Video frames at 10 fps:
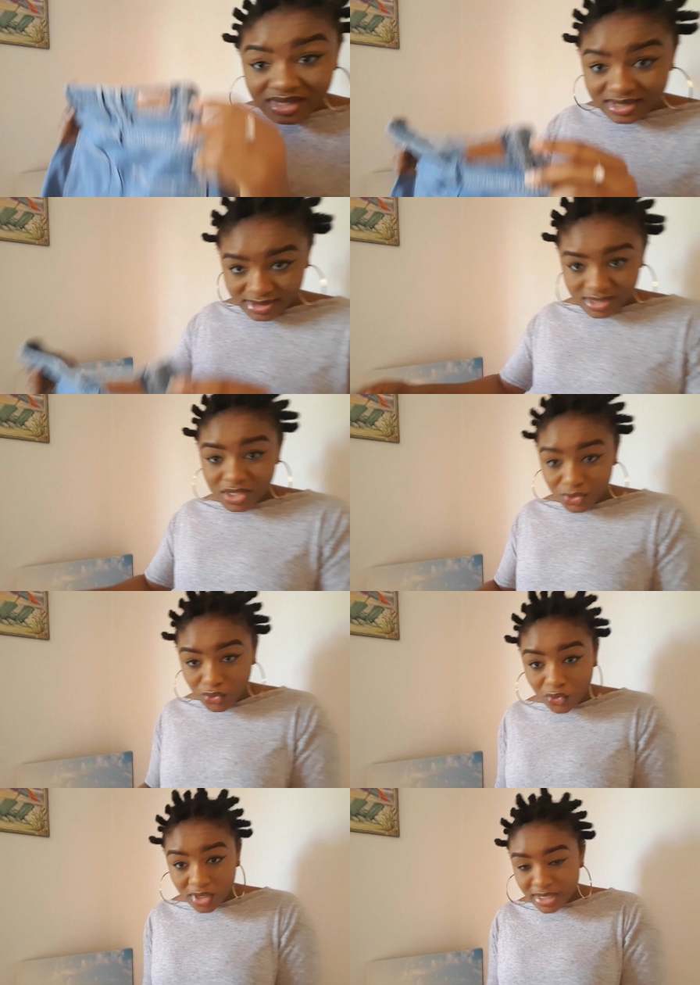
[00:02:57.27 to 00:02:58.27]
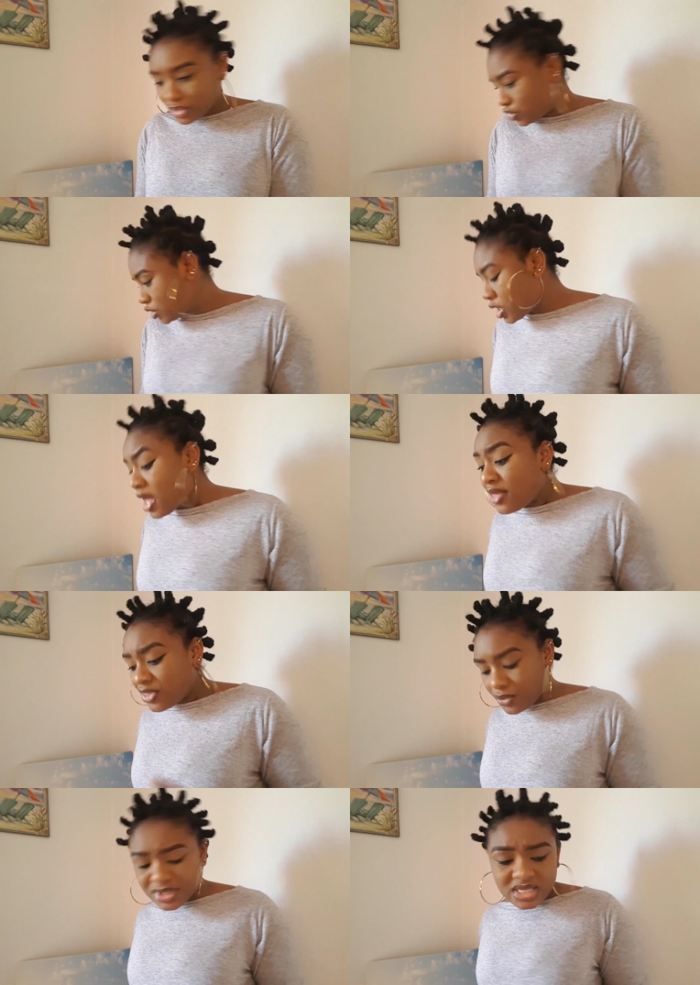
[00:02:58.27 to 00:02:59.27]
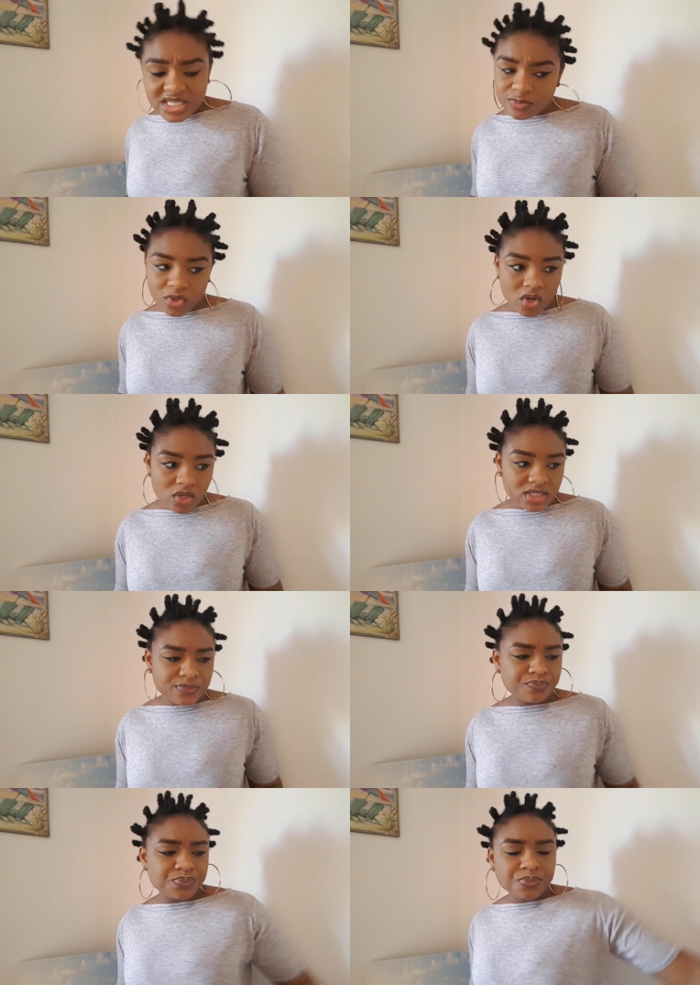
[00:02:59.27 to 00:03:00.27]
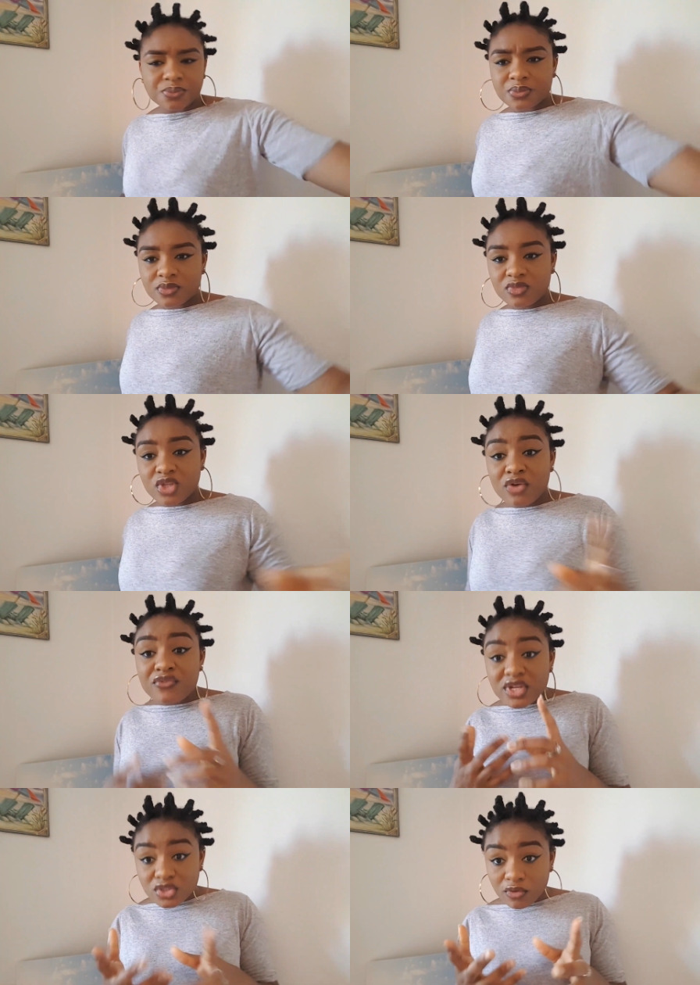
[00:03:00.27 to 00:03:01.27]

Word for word: this in your collection the reason is because first